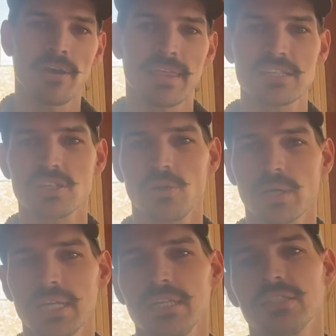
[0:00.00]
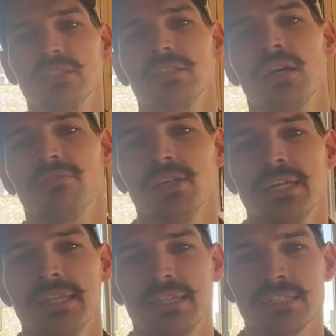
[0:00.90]
That's all we're going to cover
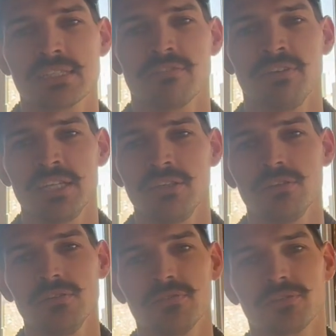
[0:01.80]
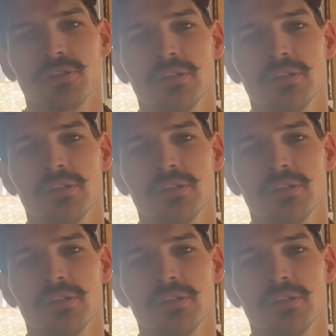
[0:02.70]
in this video for